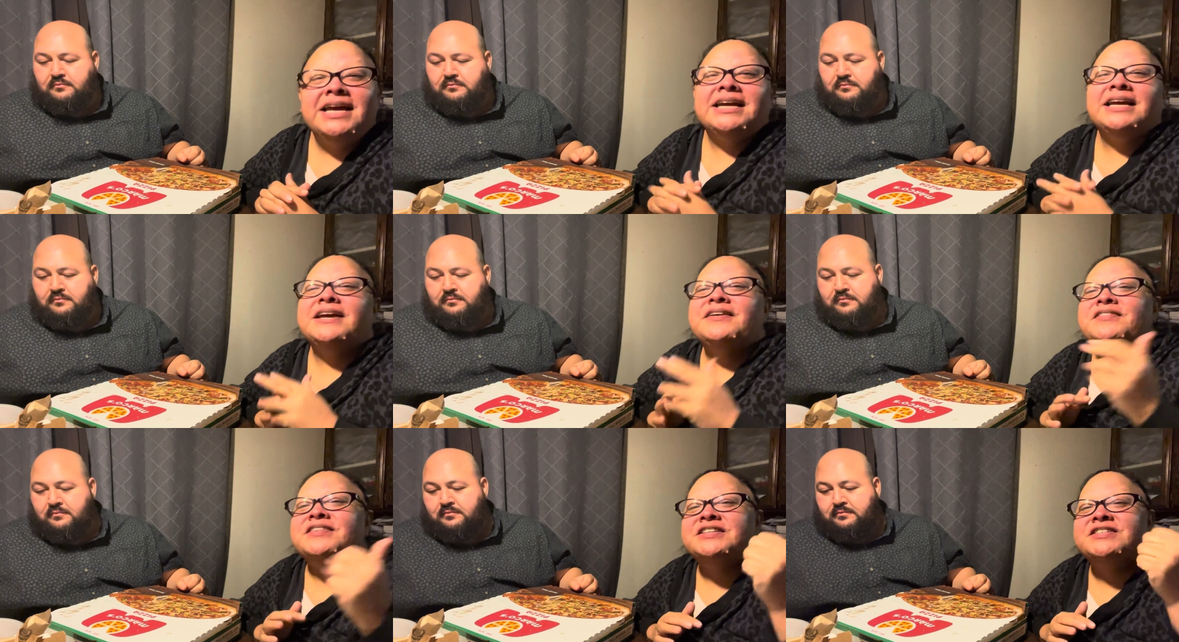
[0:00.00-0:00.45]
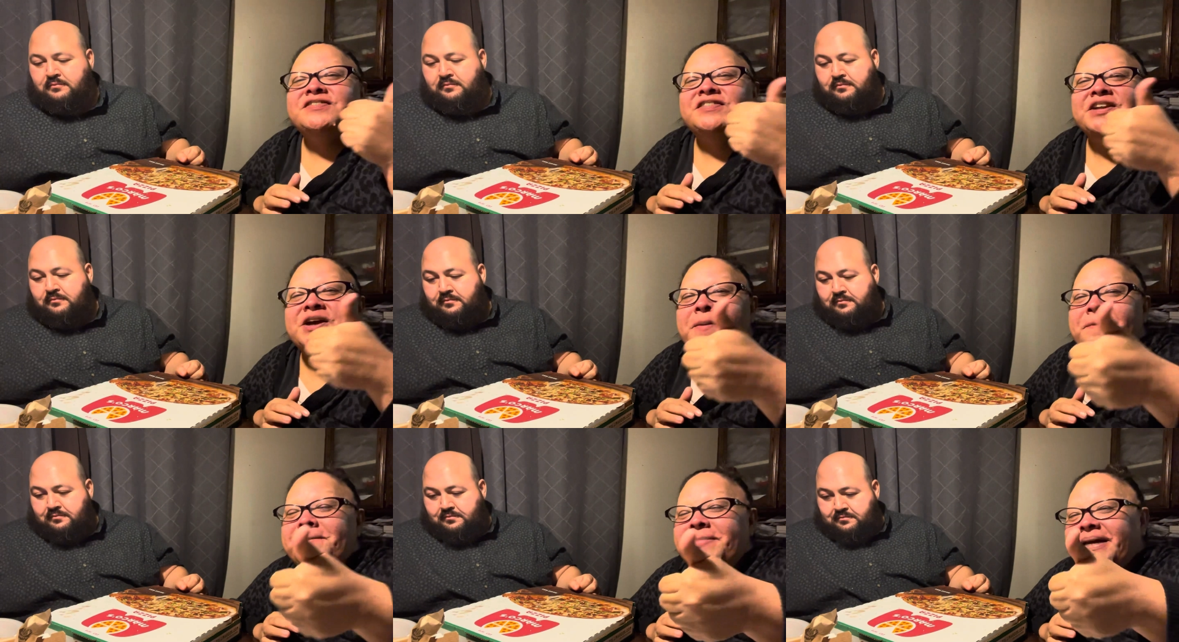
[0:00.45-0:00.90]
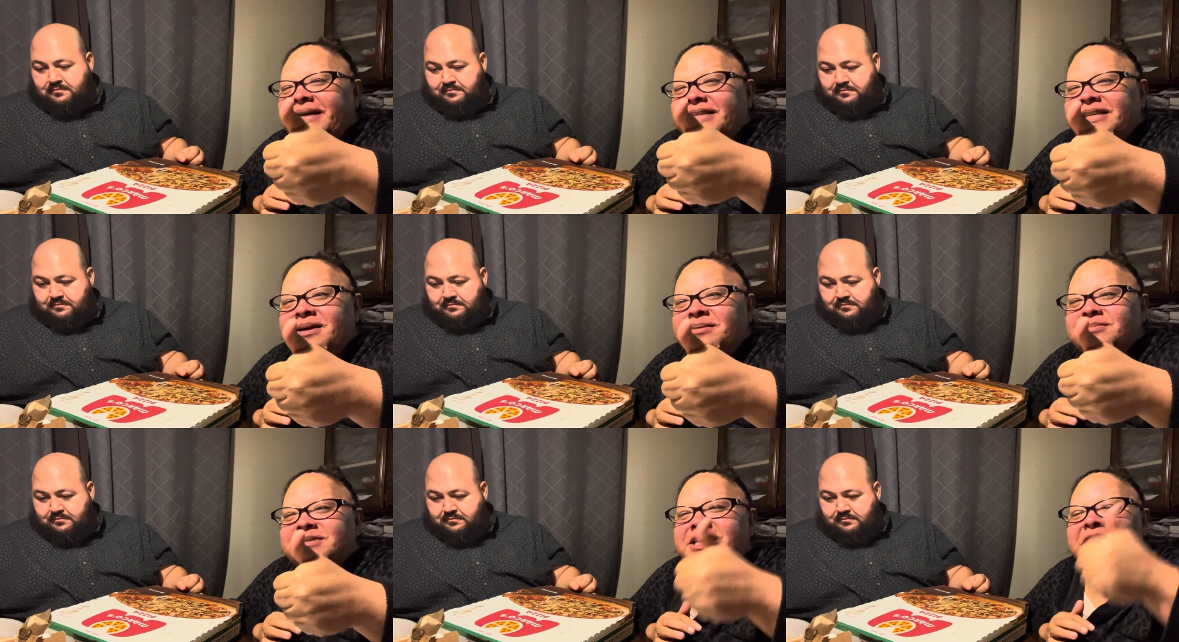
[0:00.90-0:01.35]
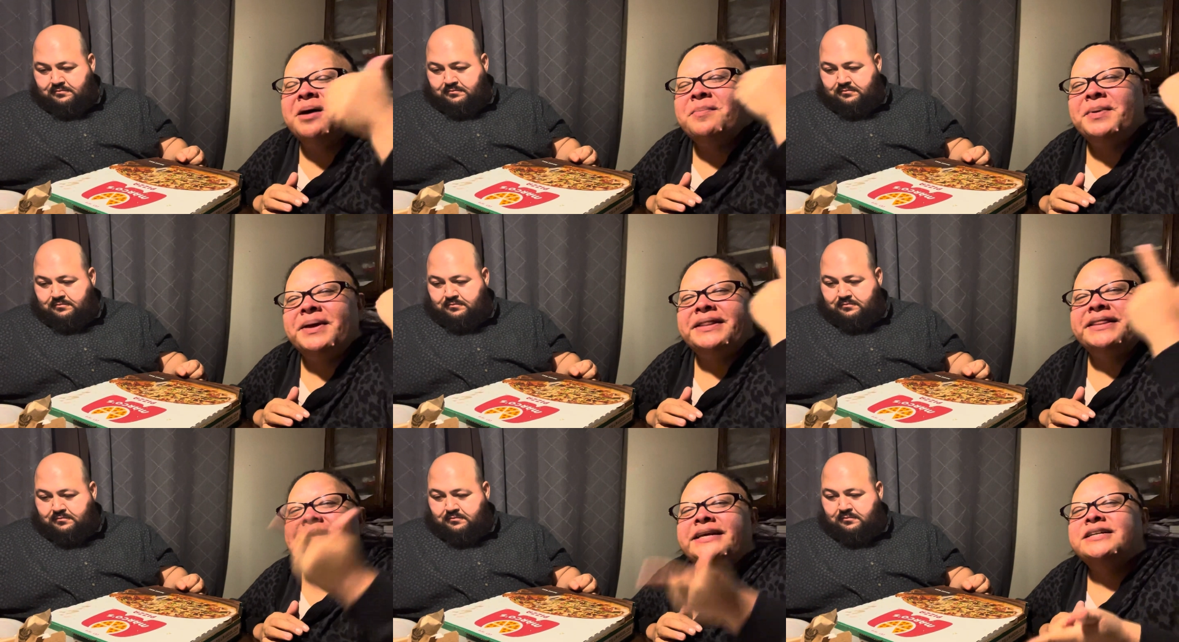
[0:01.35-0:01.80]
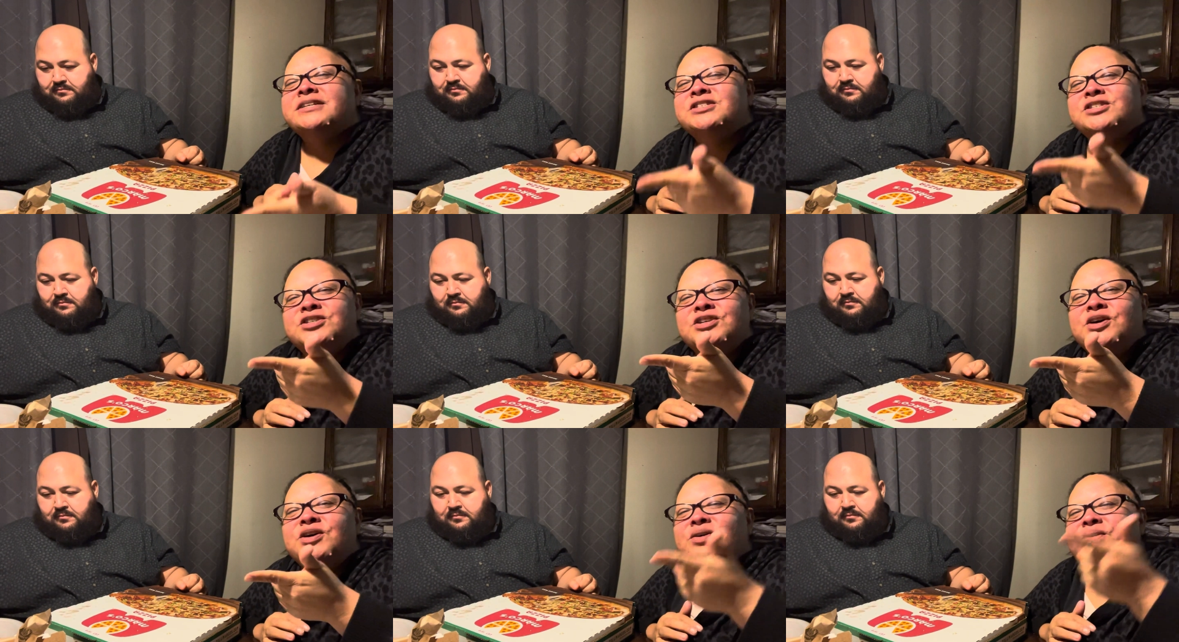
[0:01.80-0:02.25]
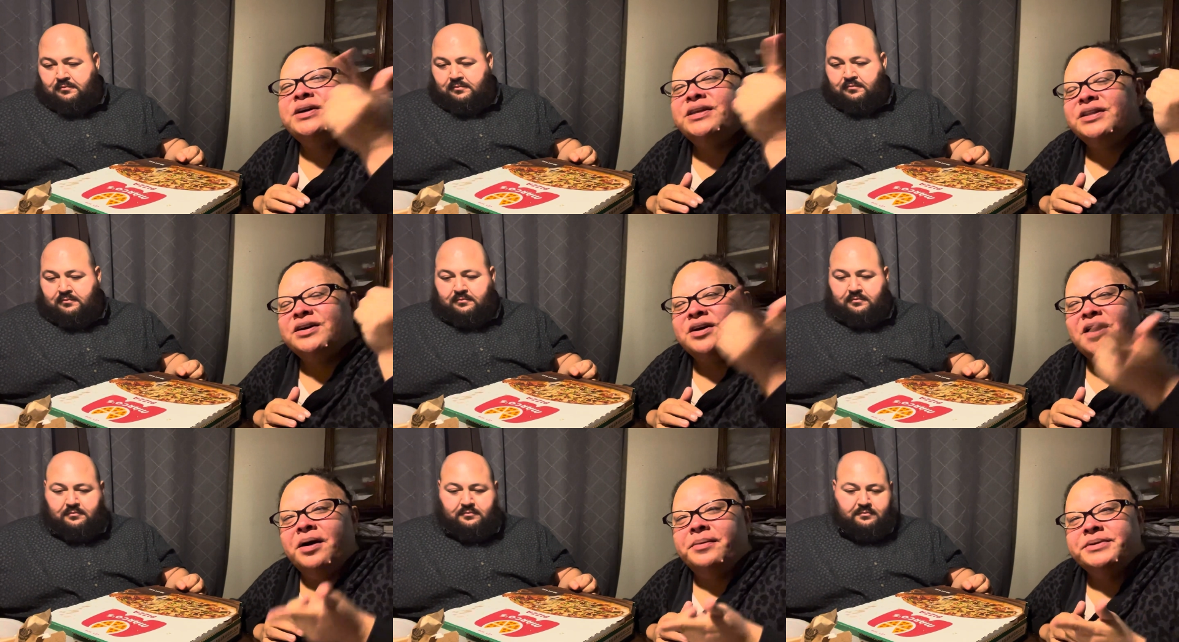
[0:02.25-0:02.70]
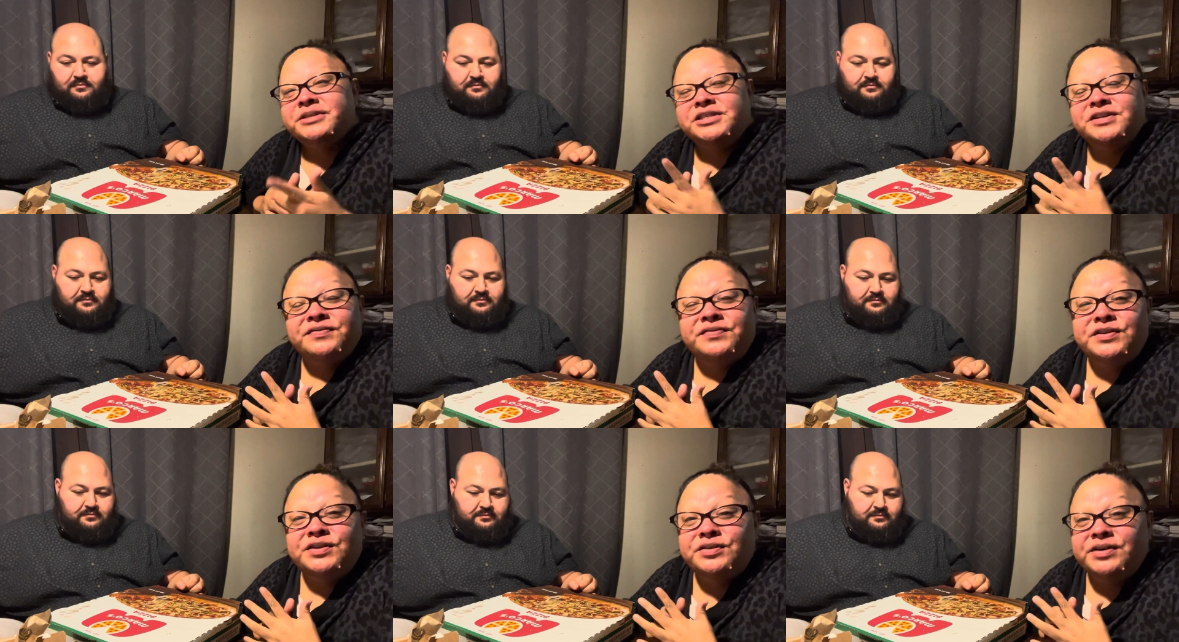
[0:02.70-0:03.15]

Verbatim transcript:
Speaker 1: Give this video a big thumbs up. Let us know in the comments if you